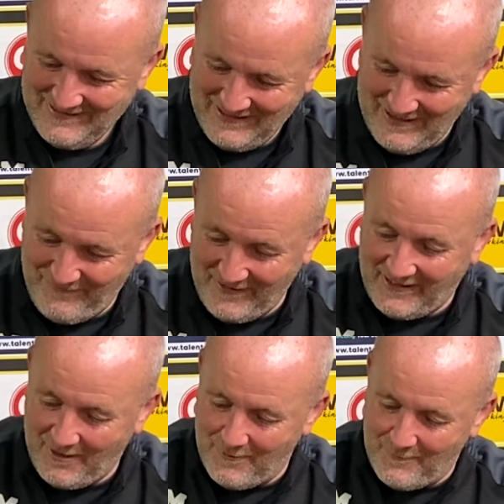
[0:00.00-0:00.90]
I
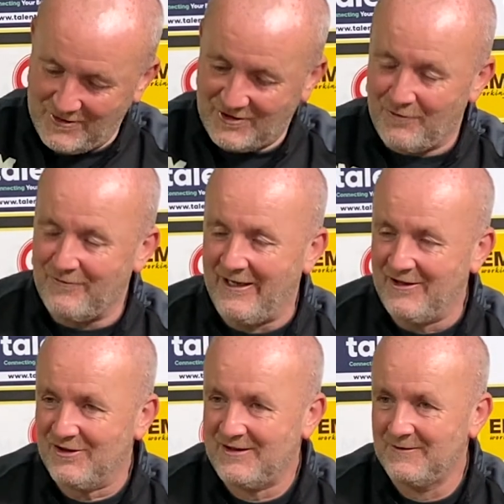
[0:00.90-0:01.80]
think our one's
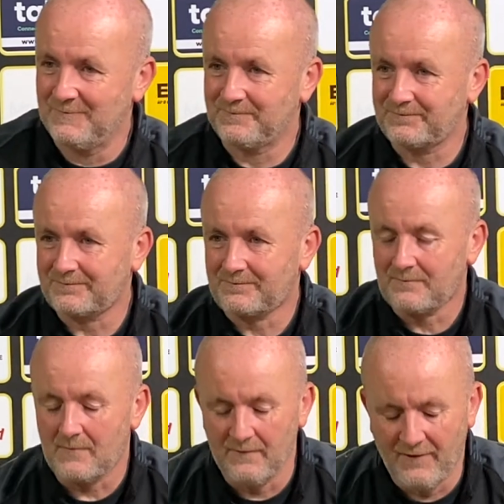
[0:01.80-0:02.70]
outrageous.
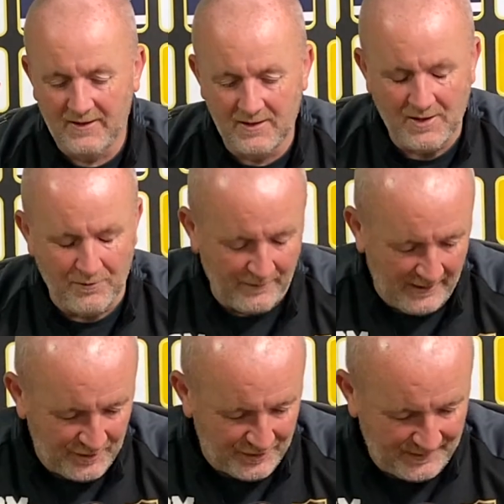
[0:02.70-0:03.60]
I think it's
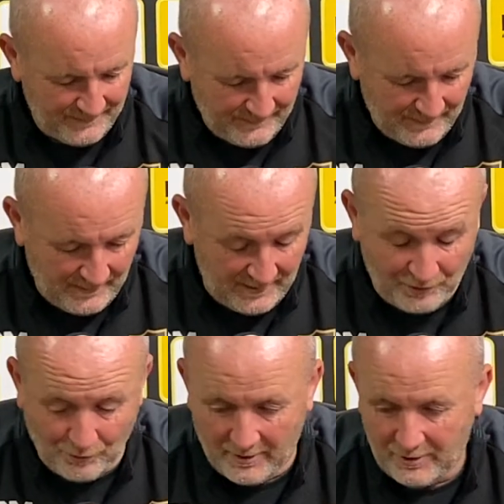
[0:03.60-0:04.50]
outrageous. He's
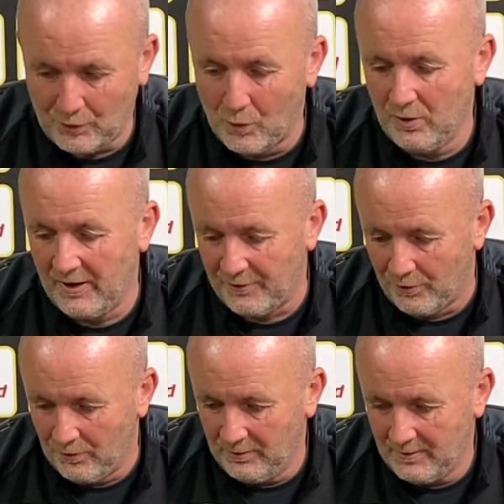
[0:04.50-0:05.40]
got it totally
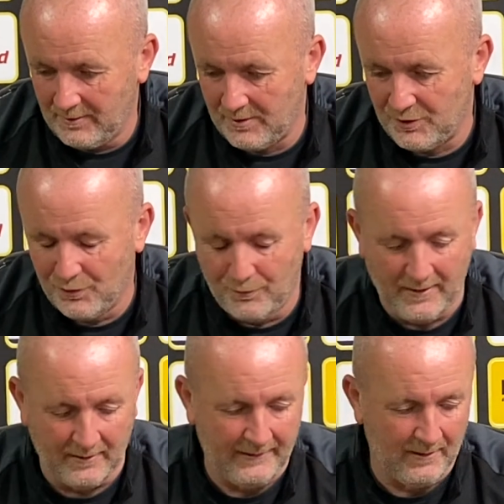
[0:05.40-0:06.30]
wrong. It's
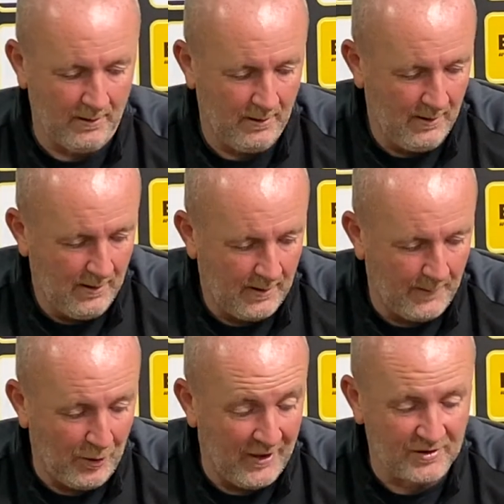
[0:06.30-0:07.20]
nowhere near the
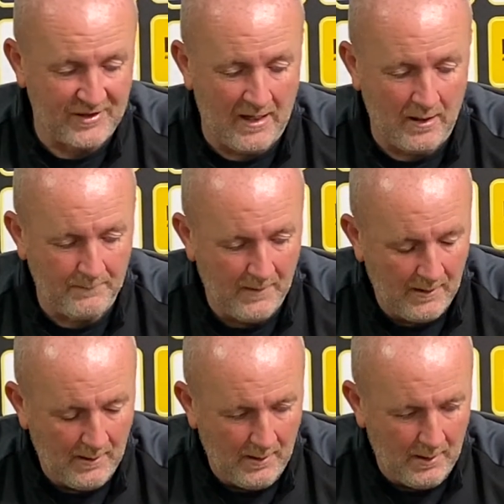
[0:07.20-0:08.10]
player's arm.
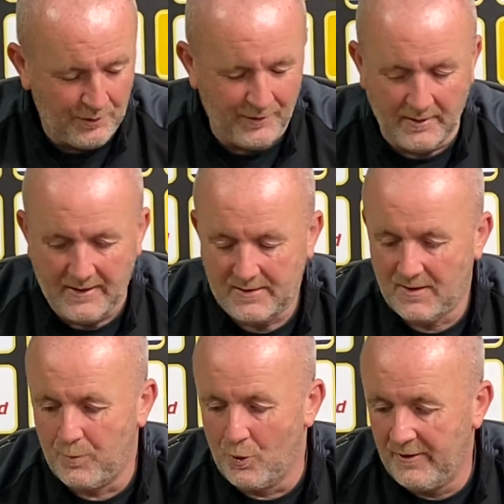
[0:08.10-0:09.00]
It's really
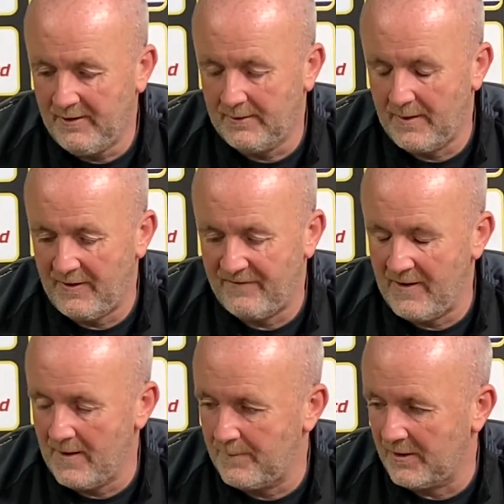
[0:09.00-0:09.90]
disappointing, to be
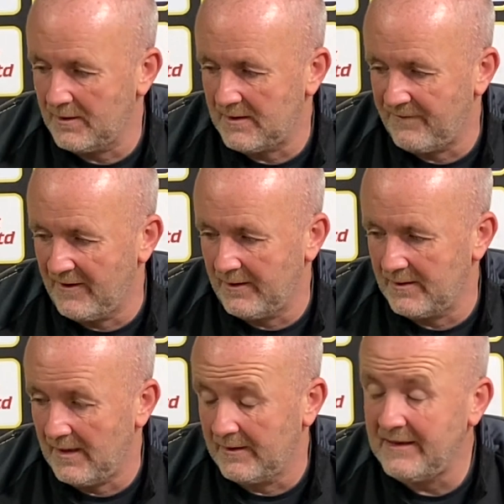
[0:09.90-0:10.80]
fair, because I think
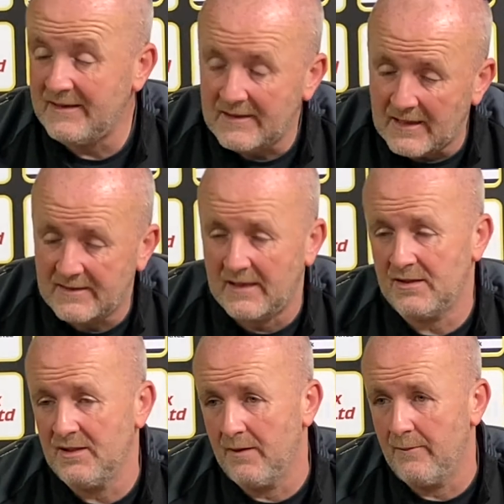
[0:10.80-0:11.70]
it's an easy
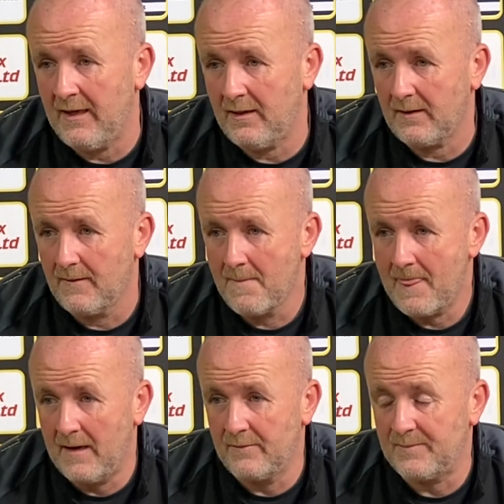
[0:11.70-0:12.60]
decision to make.
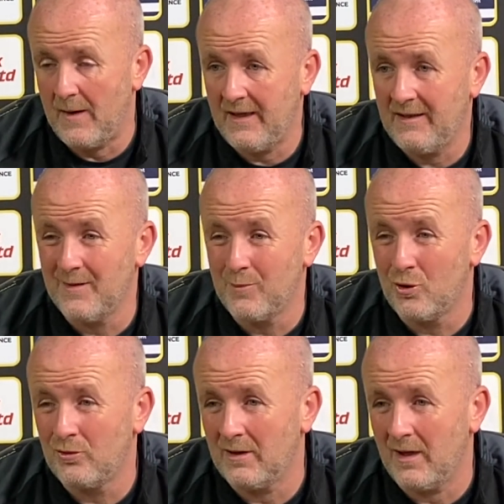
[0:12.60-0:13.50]
I was behind the
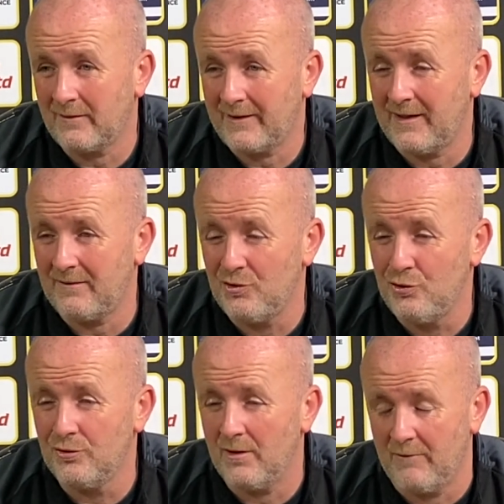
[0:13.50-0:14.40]
ball and I
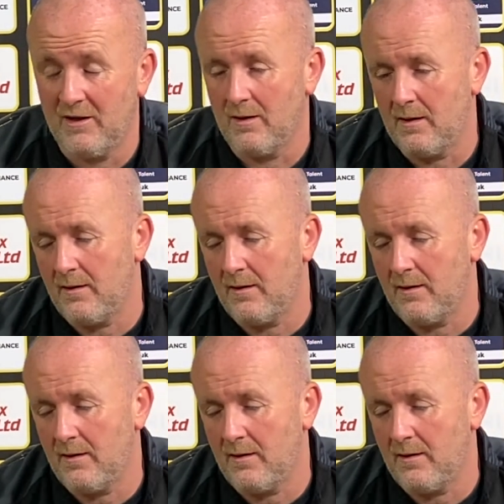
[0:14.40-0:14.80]
knew it well.